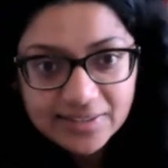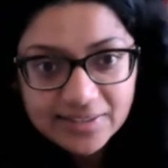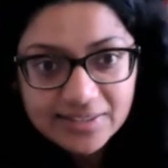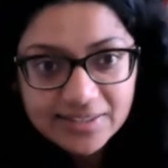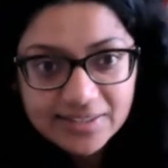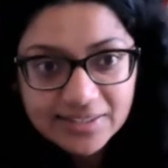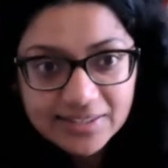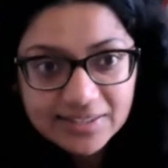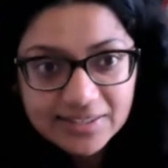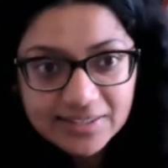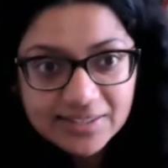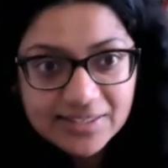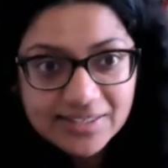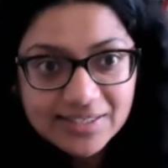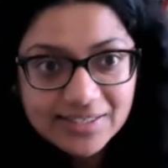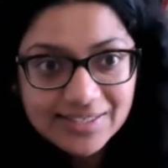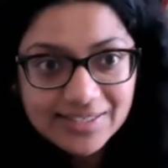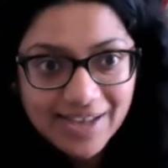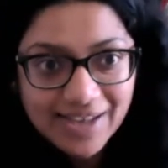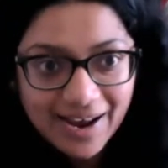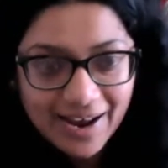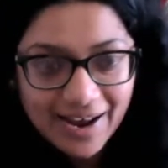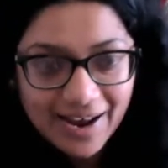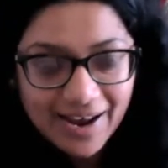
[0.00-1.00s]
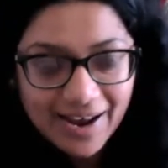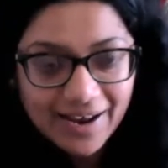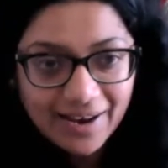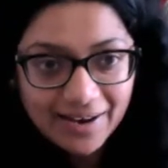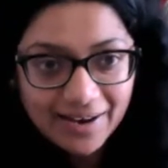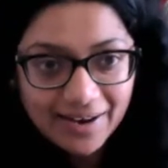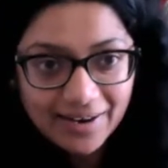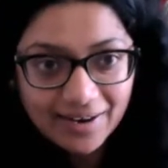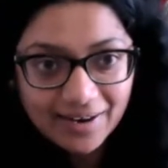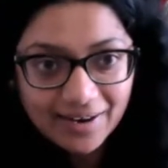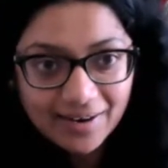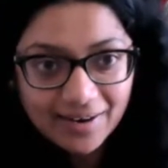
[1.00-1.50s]
still
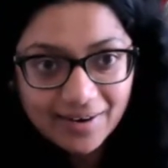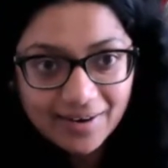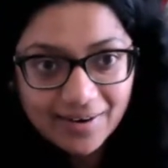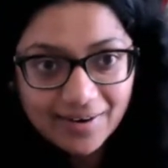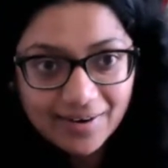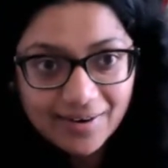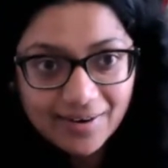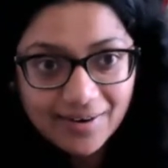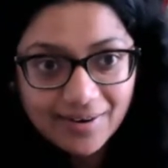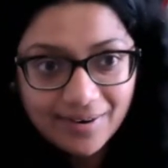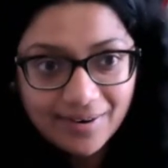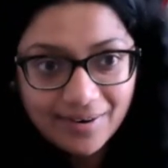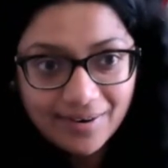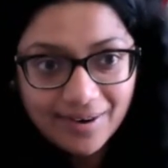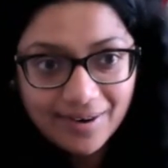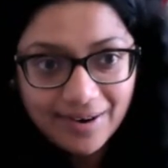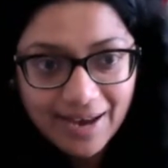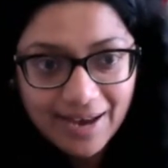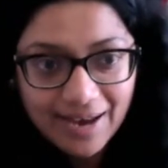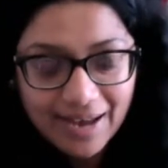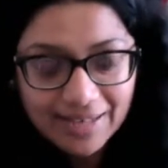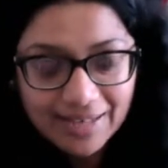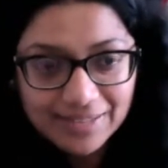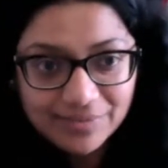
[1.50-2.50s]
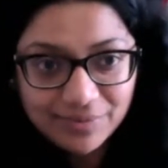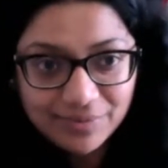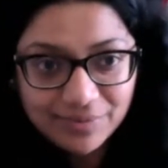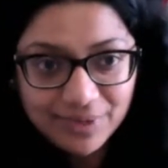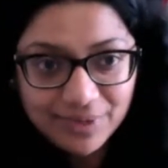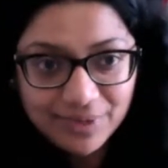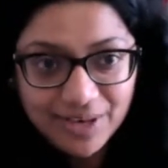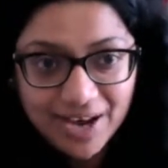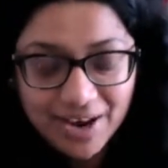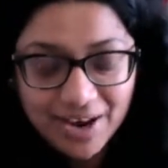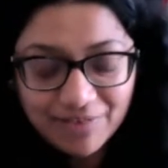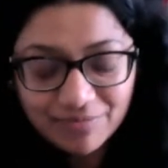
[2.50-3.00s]
stand as we
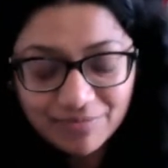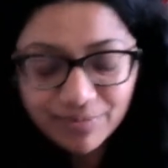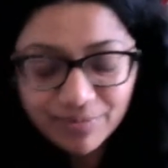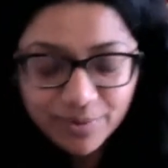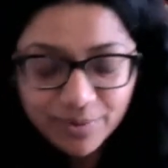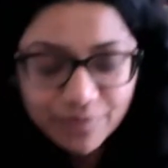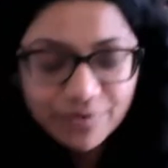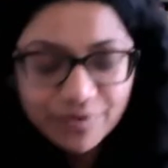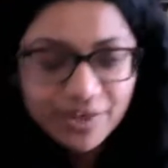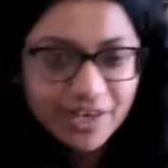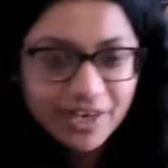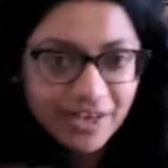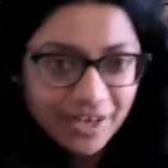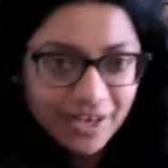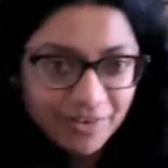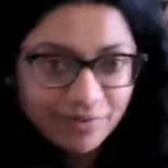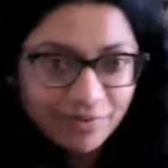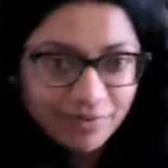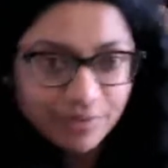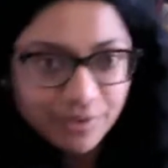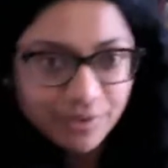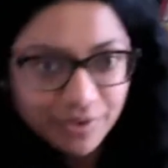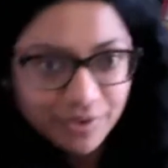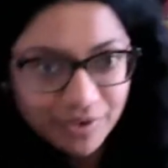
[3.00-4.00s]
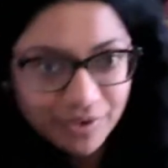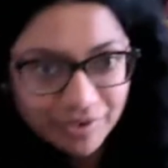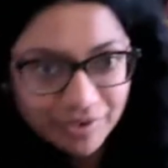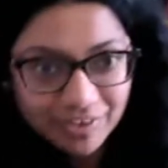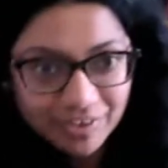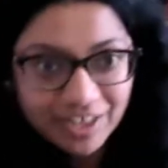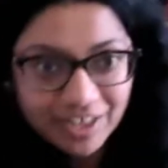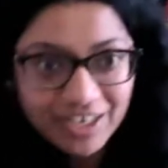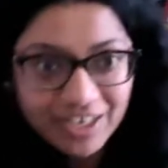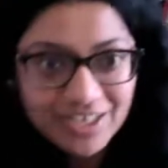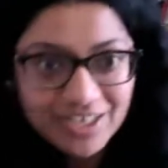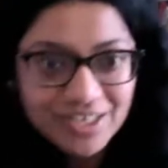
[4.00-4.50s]
have moved ahead from
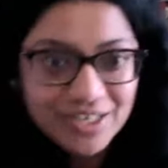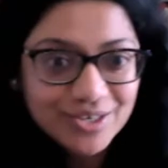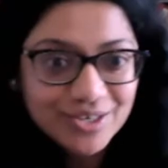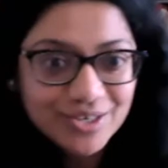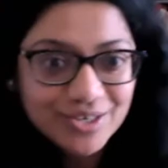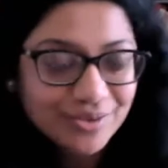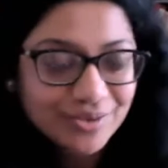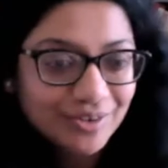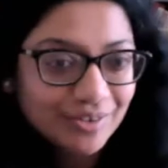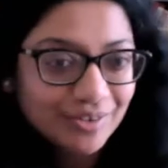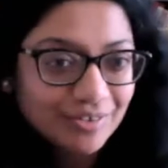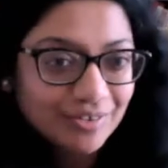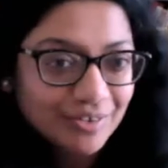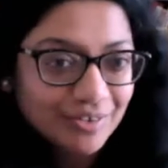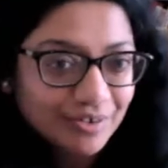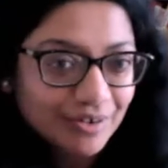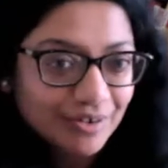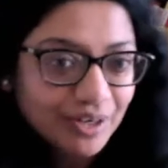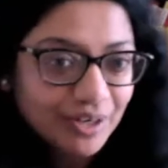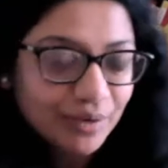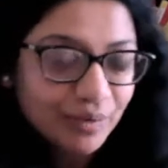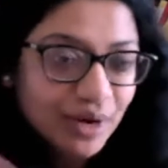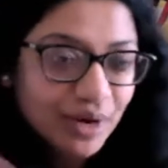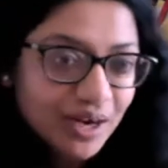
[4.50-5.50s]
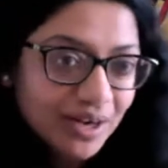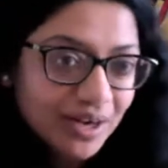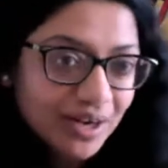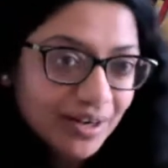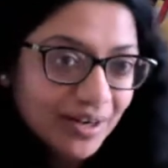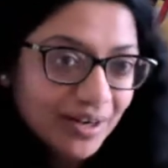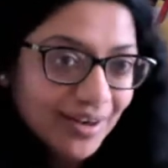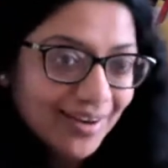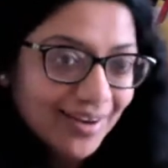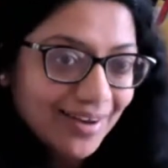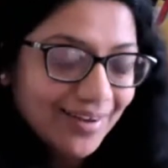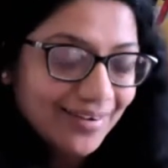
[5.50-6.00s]
2018 to 2021?
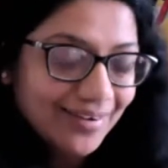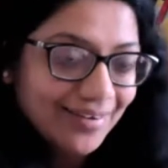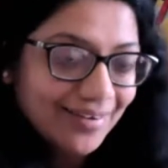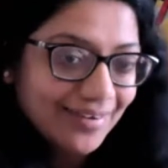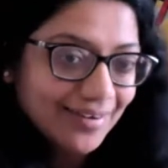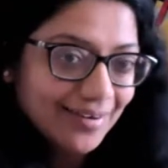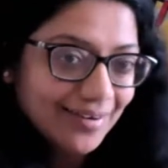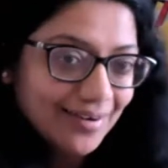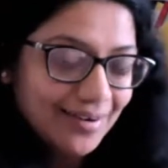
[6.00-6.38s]
And